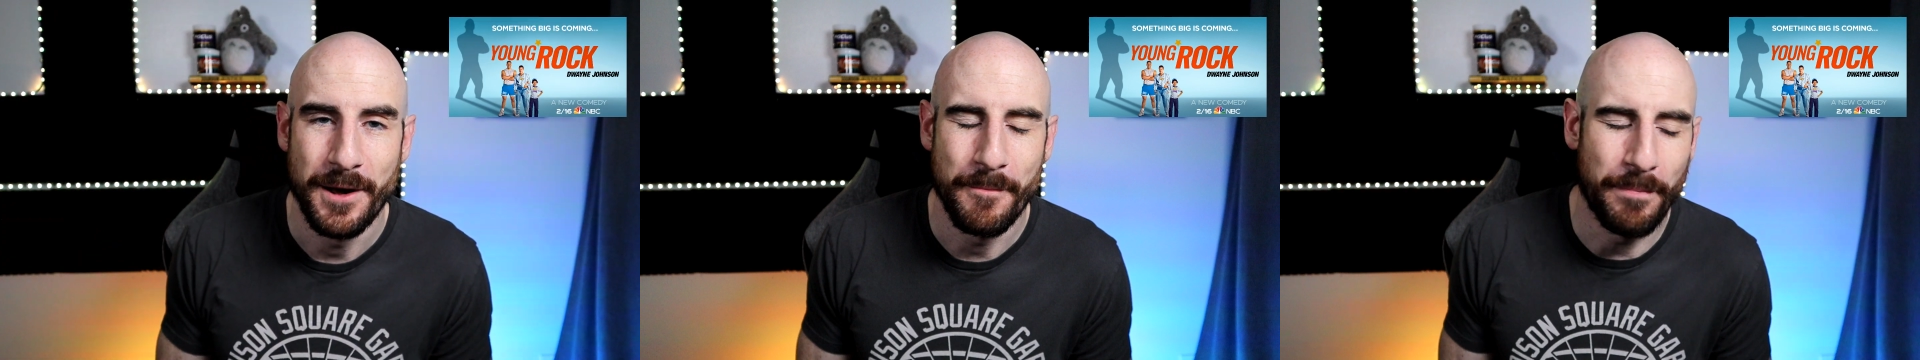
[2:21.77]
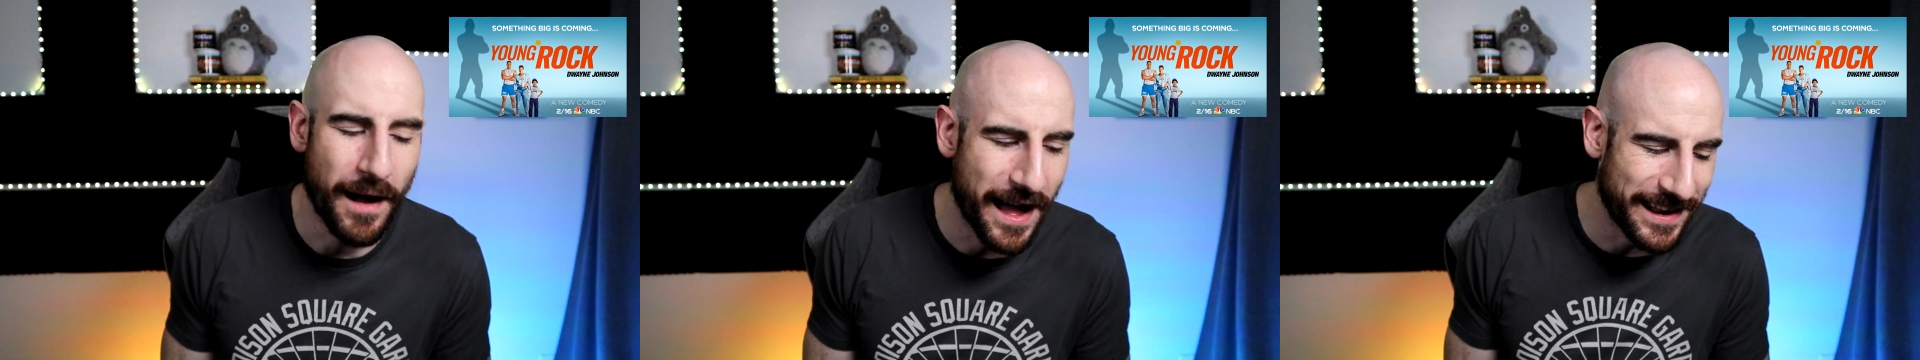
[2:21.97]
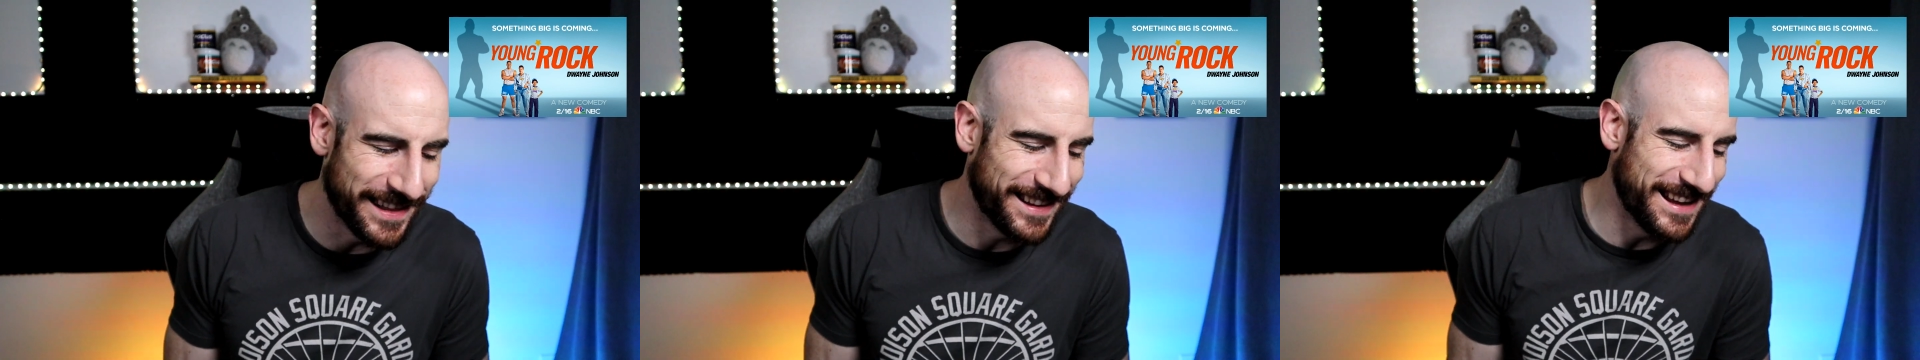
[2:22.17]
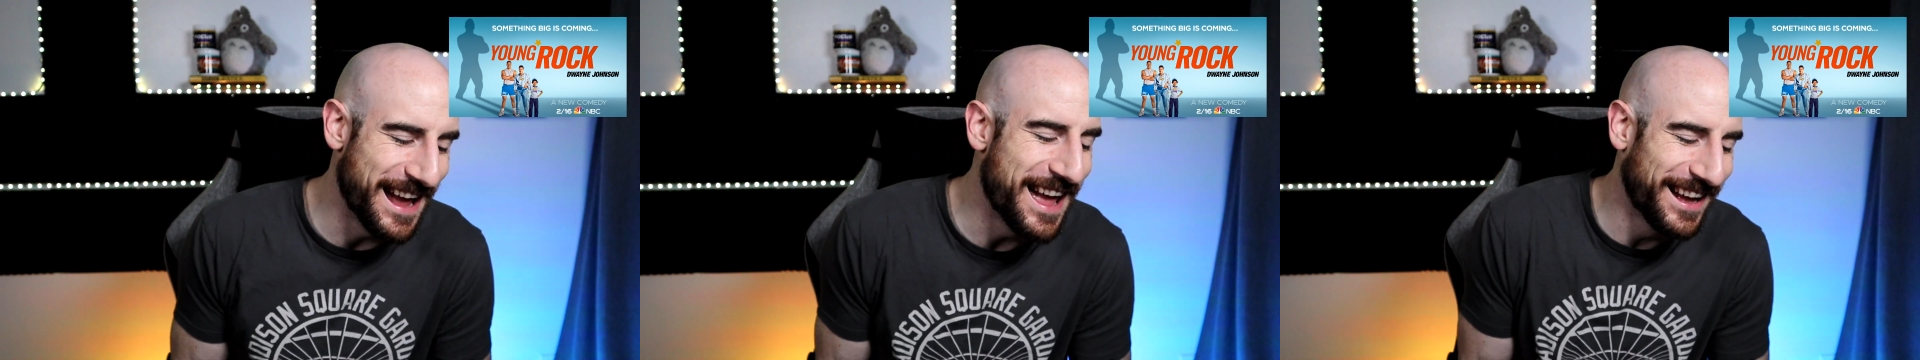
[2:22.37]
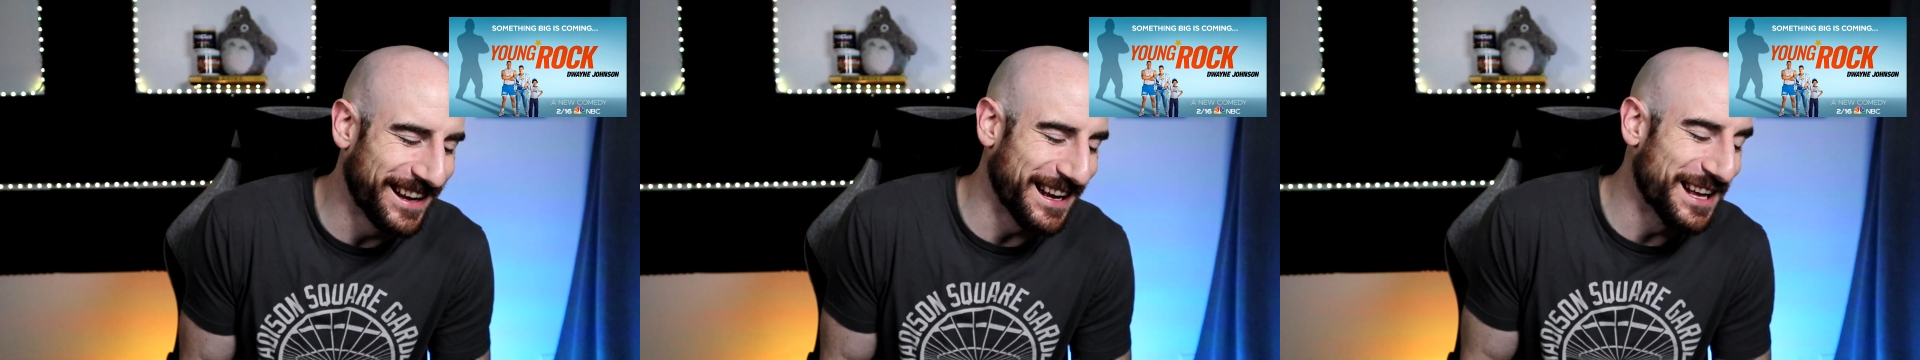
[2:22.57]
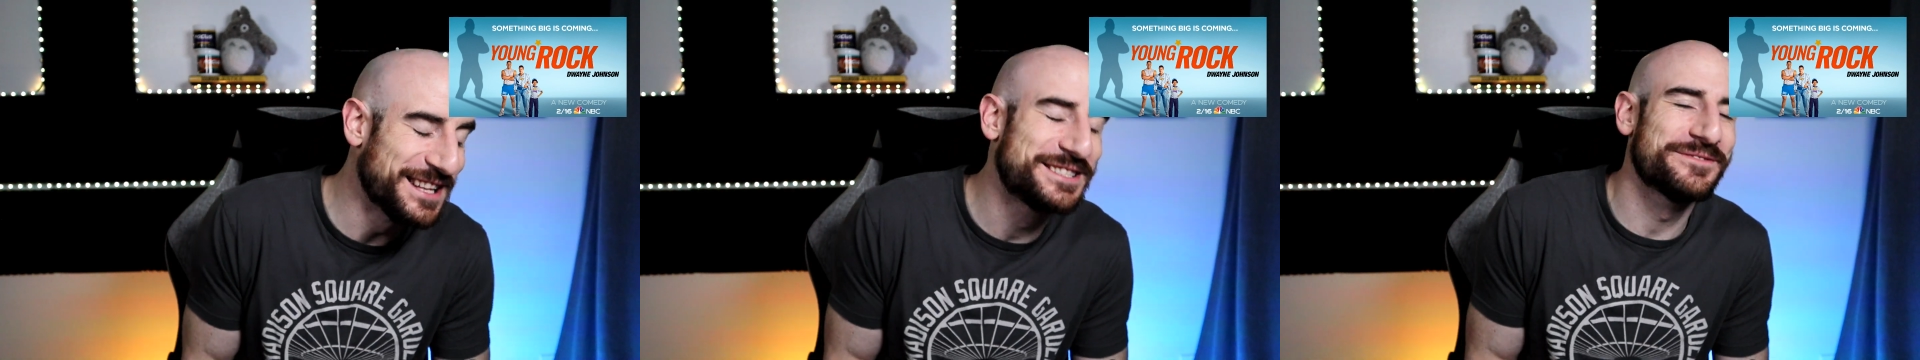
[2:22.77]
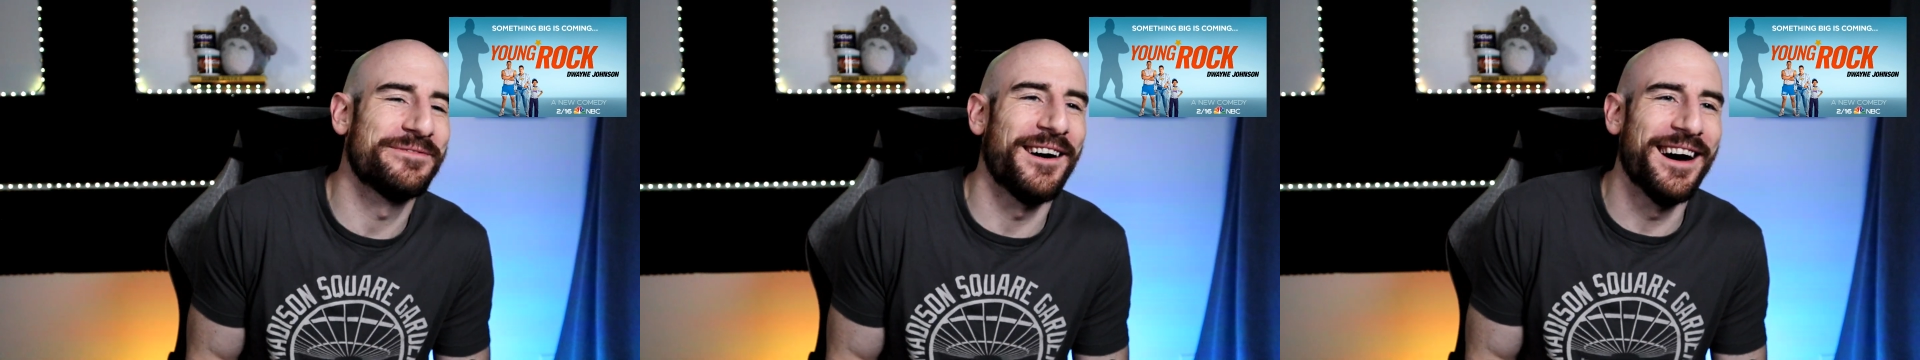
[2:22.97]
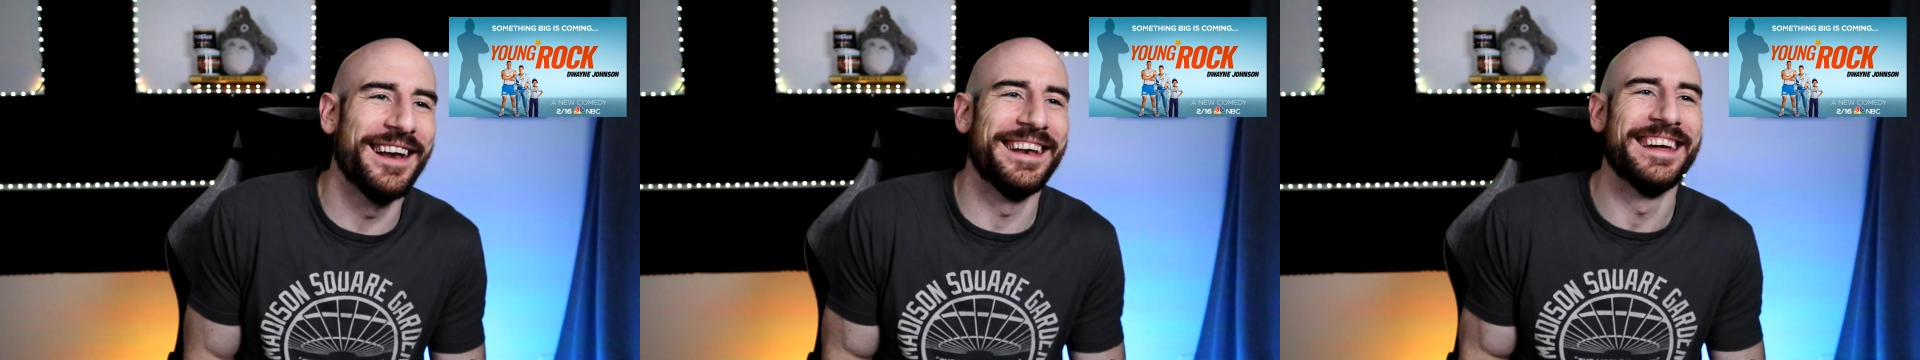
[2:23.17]
But it's
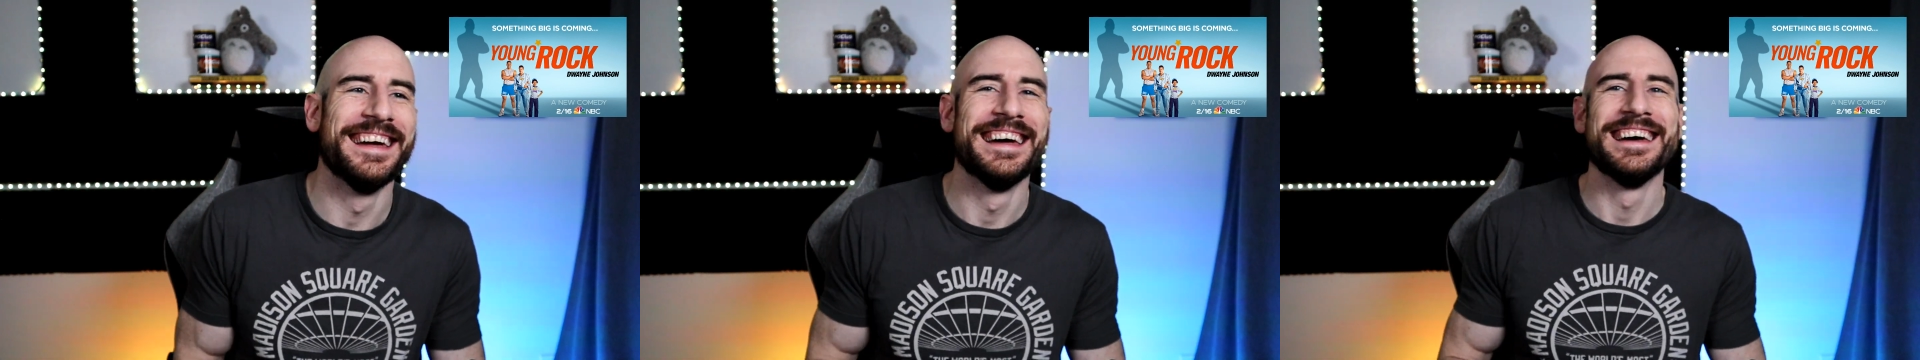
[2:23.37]
fun